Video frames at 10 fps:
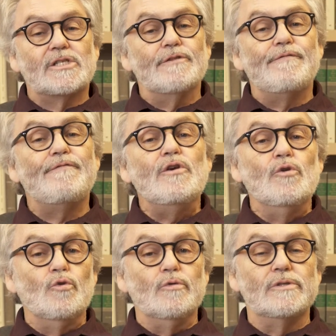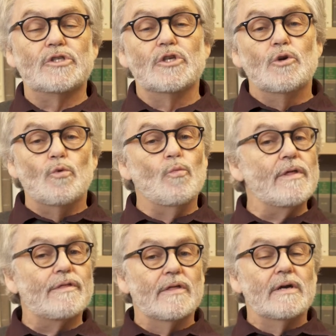suffused
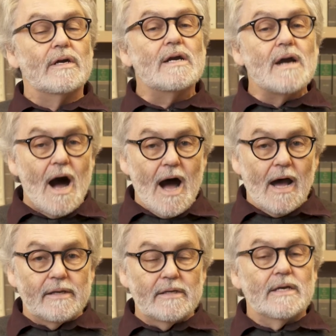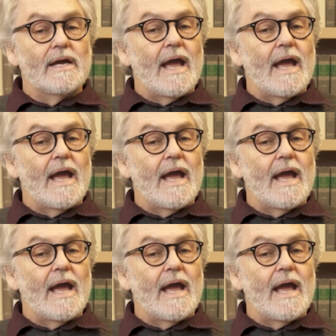with God